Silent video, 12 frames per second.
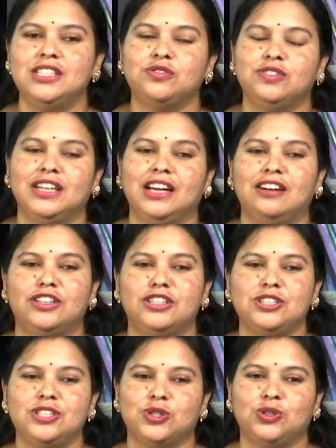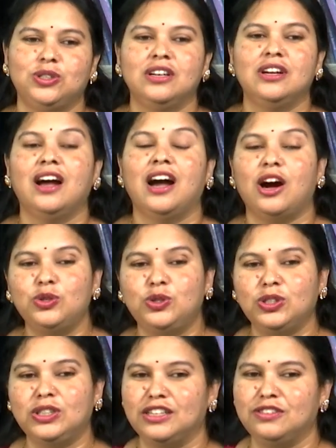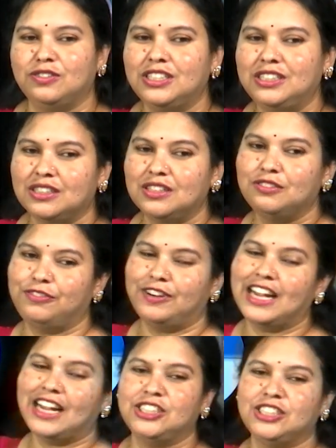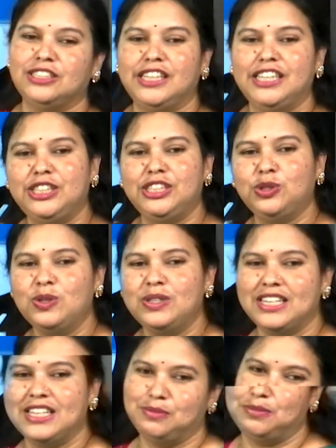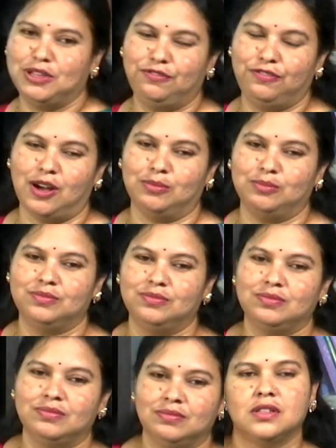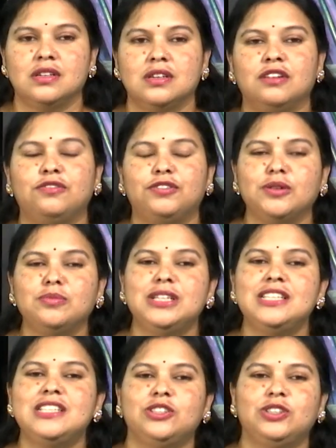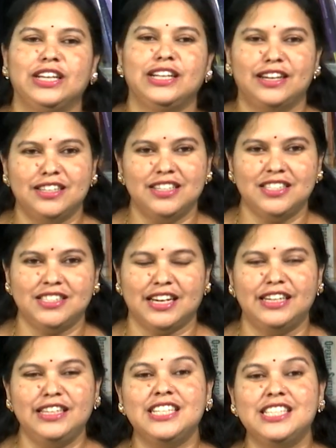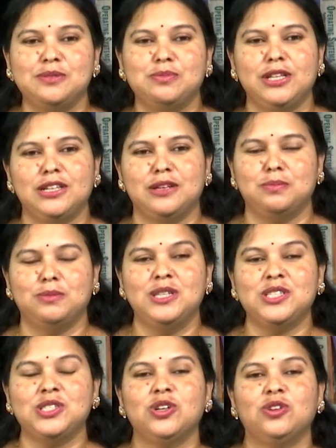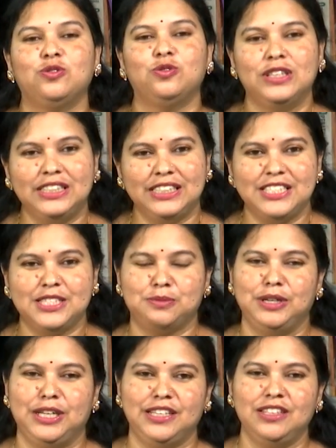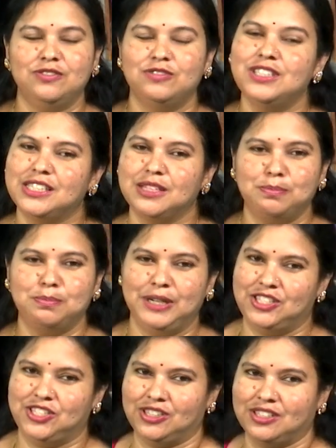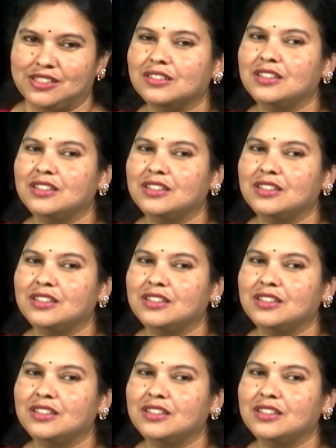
we have understood how to convert fraction into decimal form. From this you can understand decimal numbers with its meaning with some pictures.